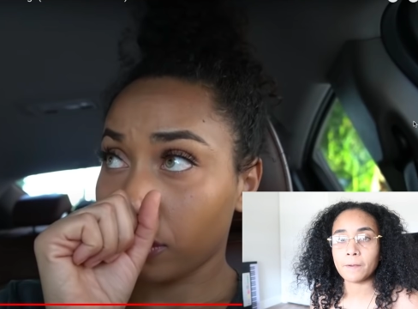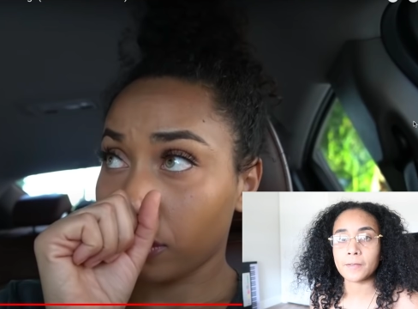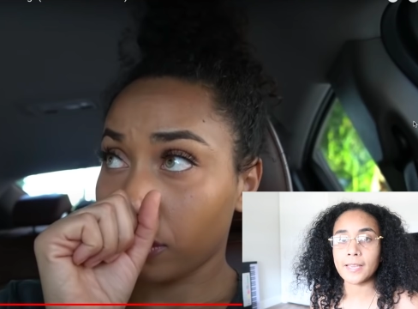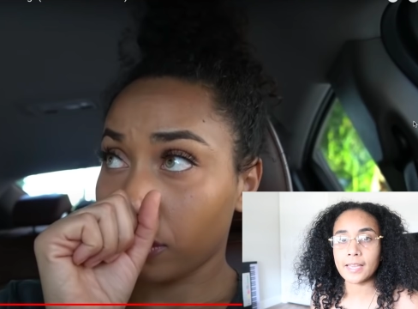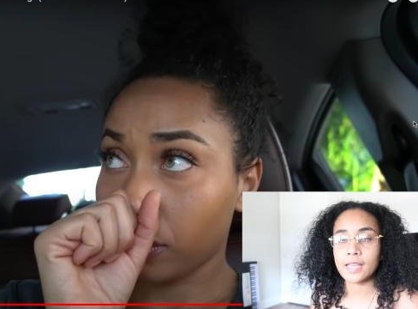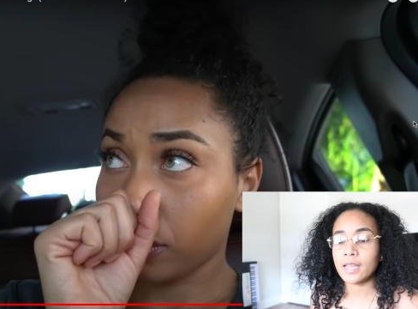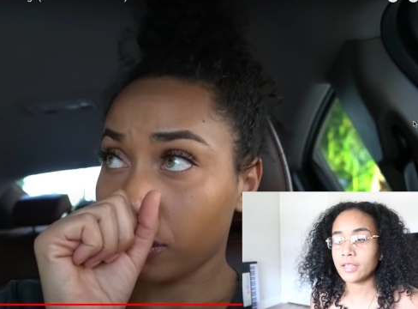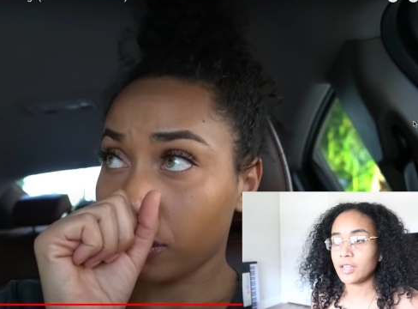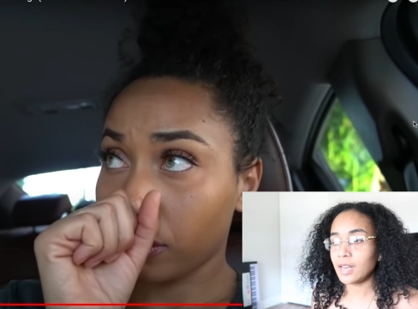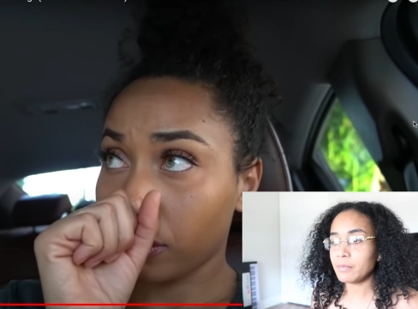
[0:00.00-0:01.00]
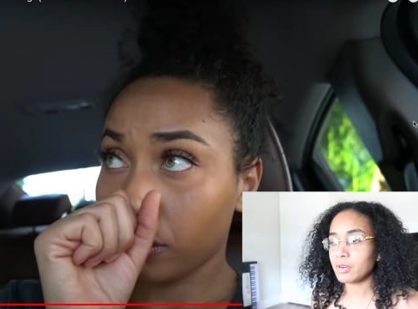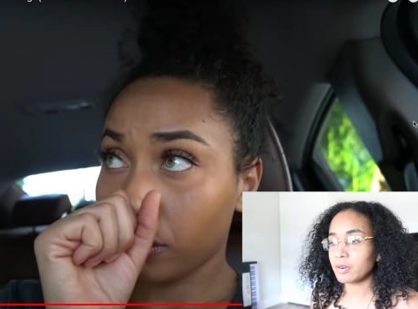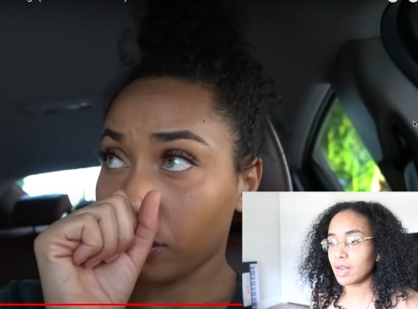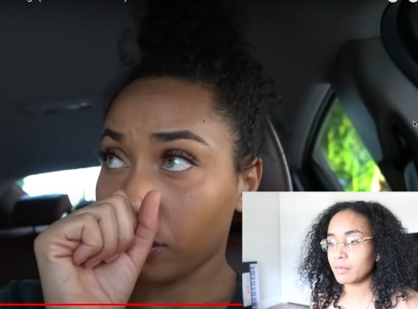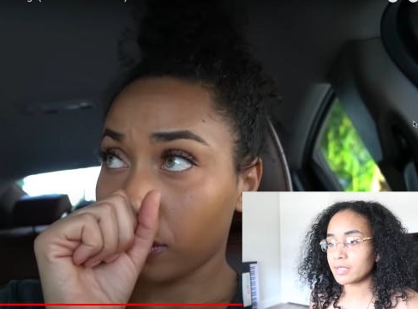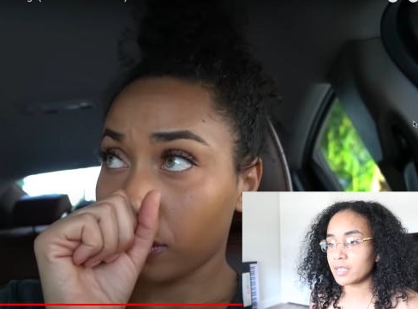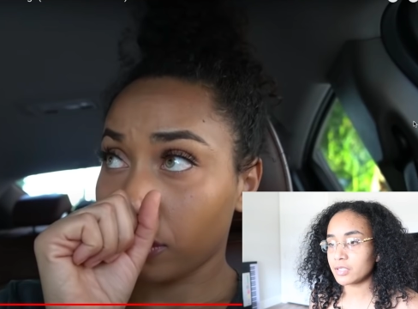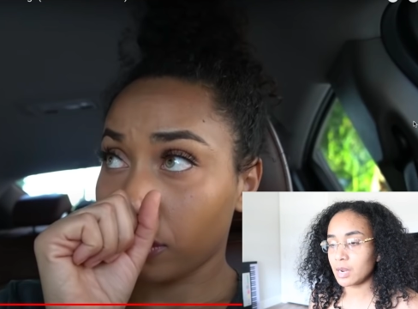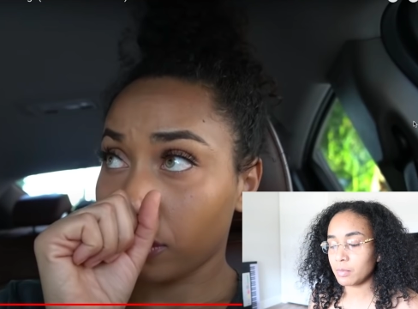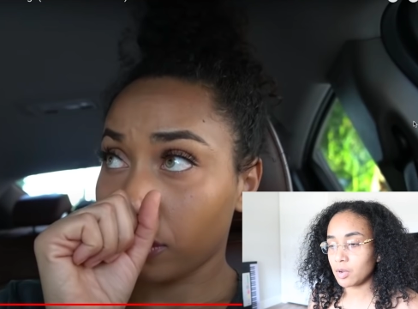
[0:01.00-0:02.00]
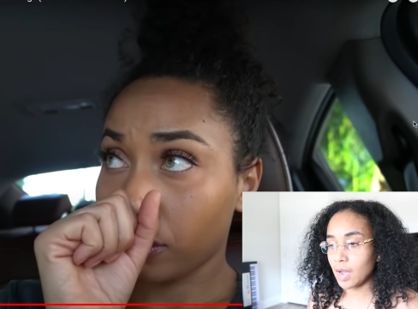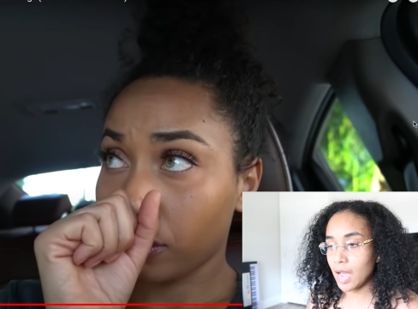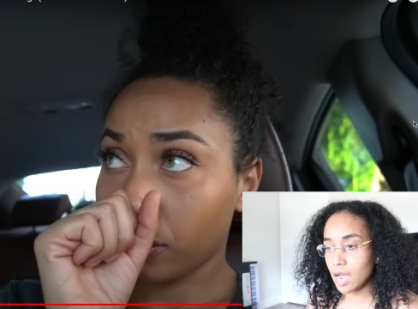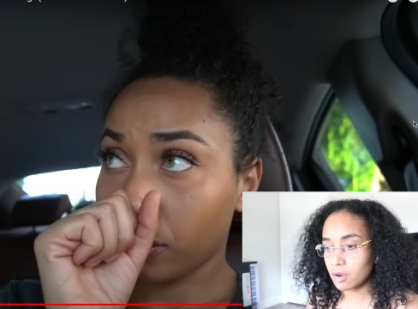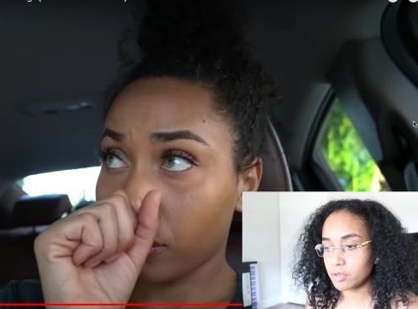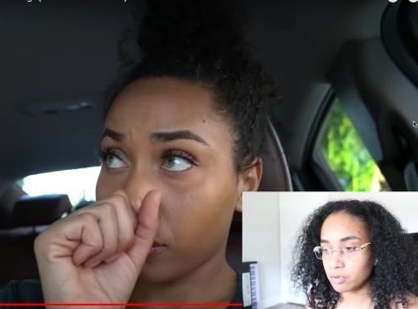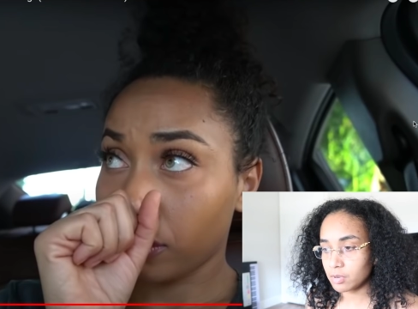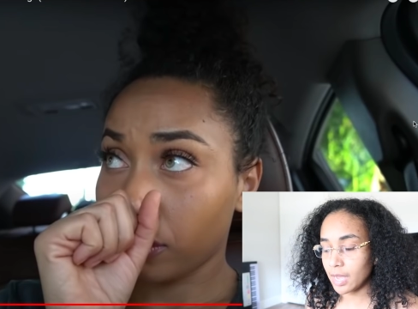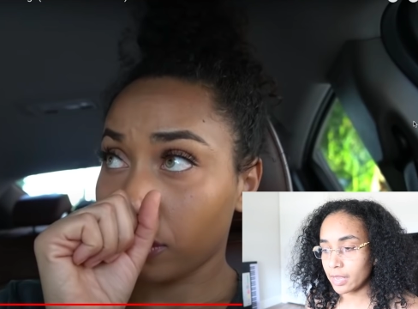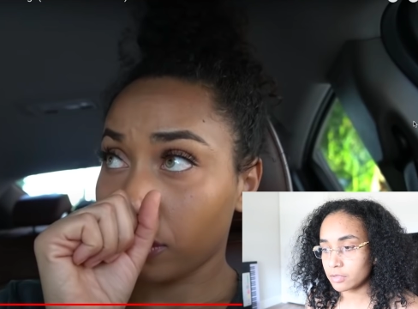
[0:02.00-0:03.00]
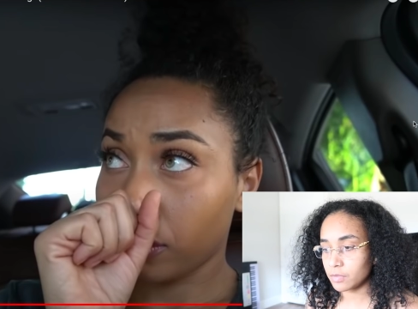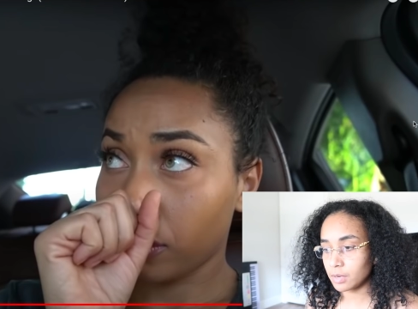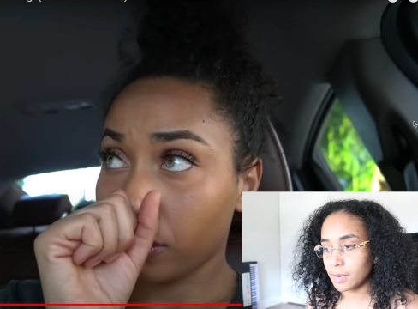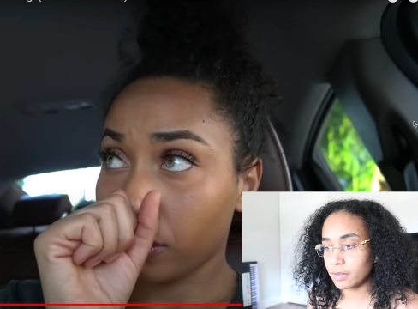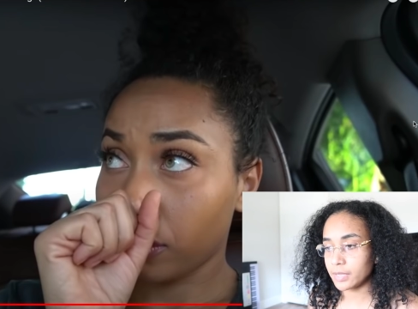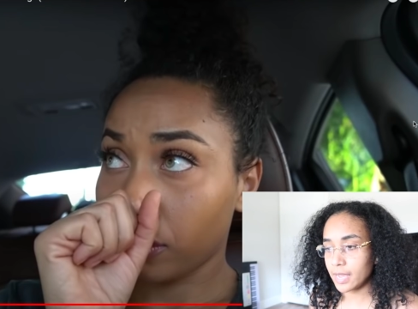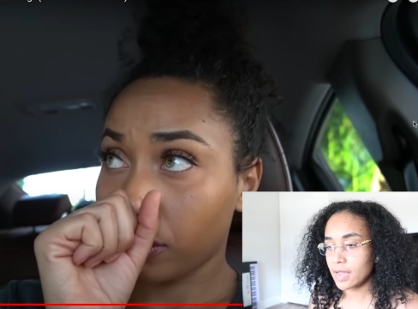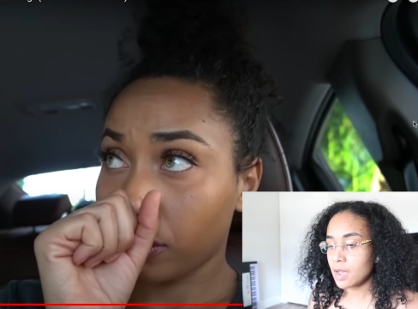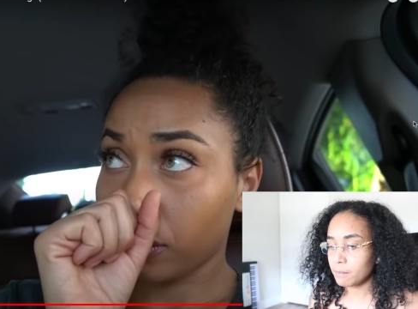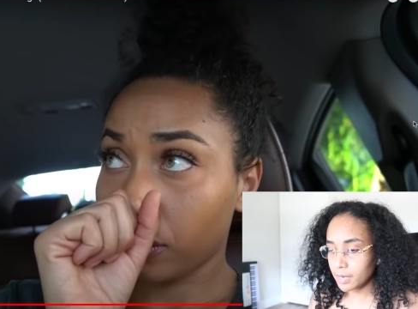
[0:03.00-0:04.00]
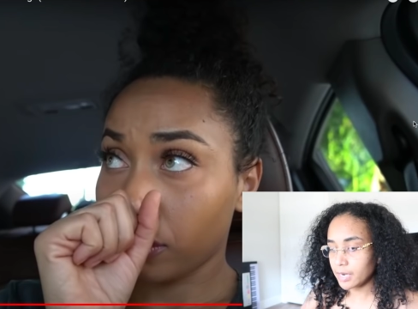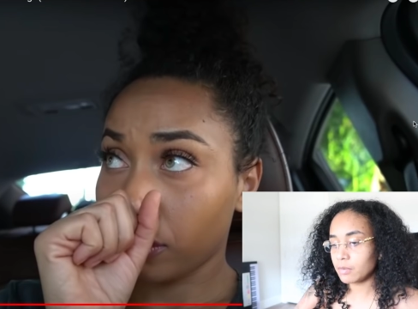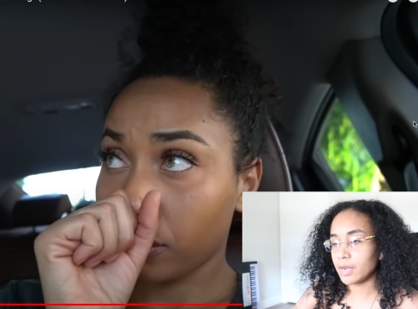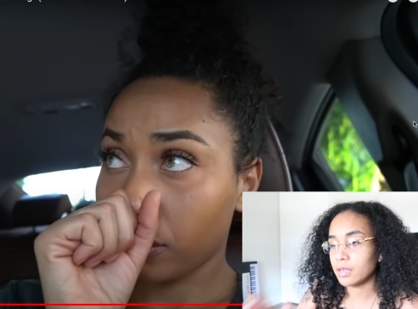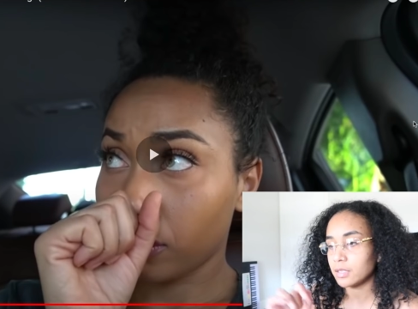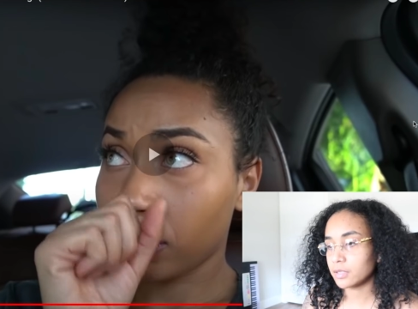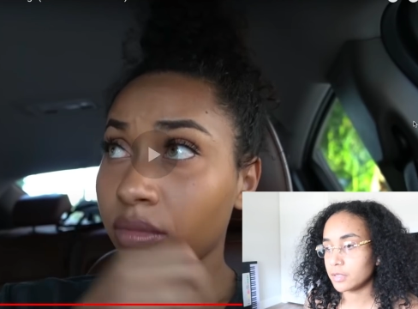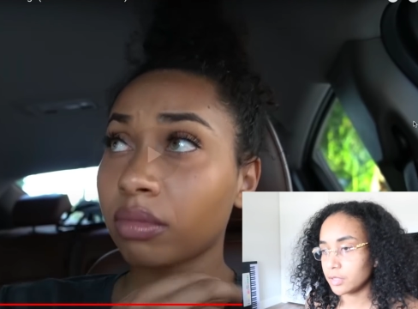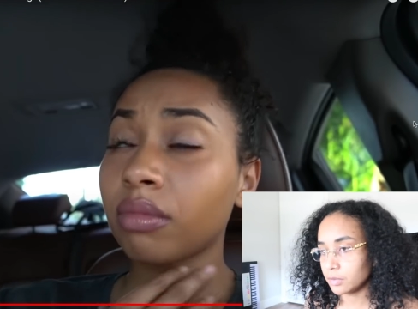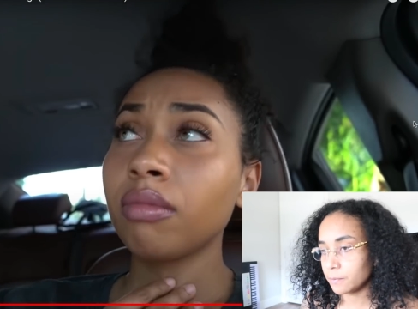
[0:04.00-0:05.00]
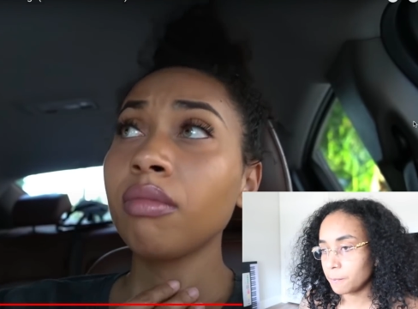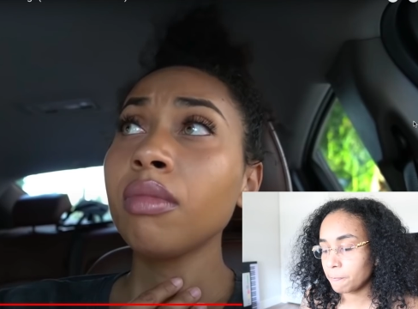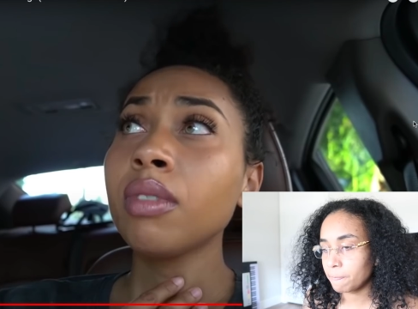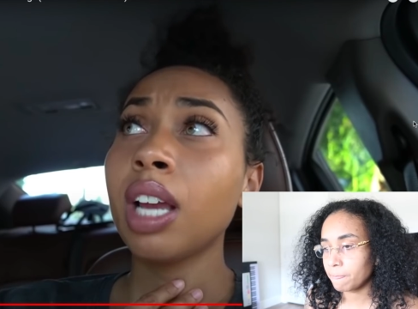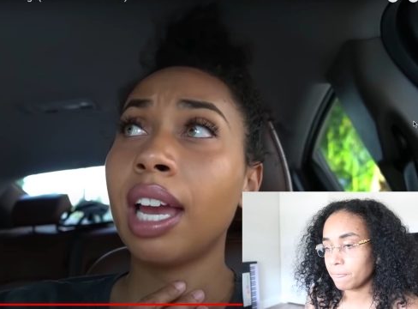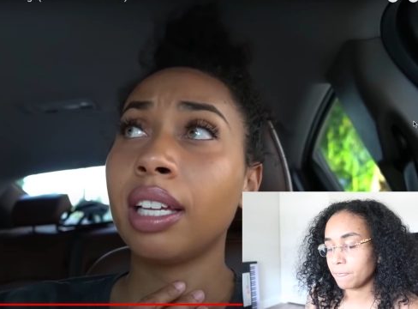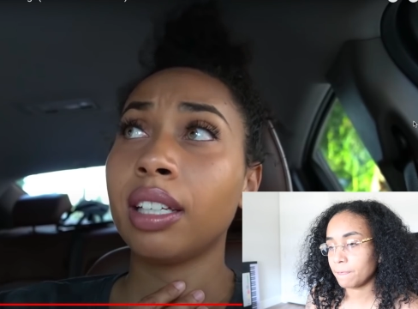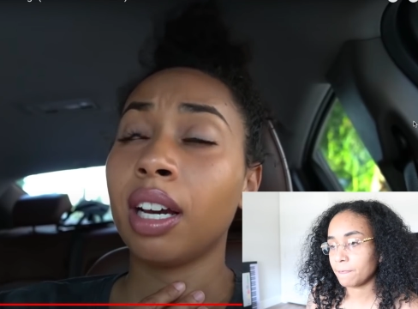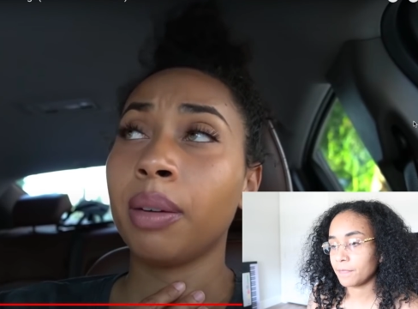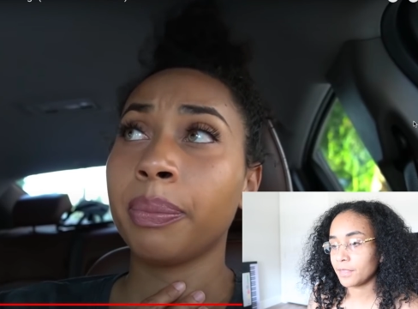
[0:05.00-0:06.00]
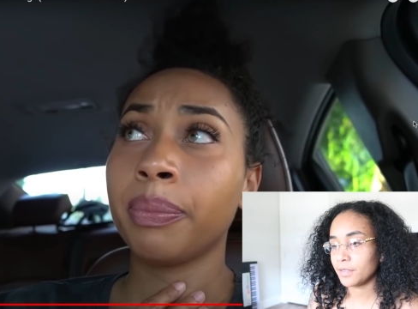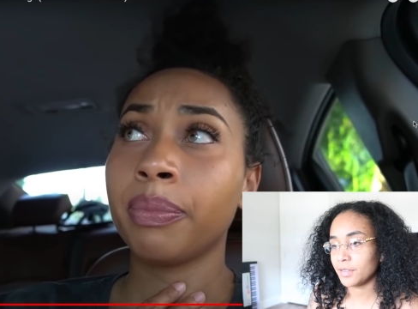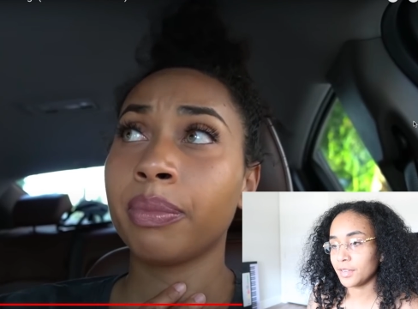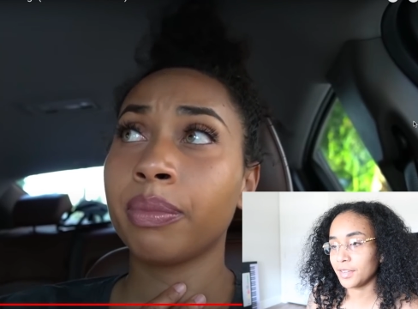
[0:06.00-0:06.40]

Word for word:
Speaker 1: Okay? Y'all let me know in the comment section down below how you guys feel about that. But anyway, let's continue.
Speaker 2: And um,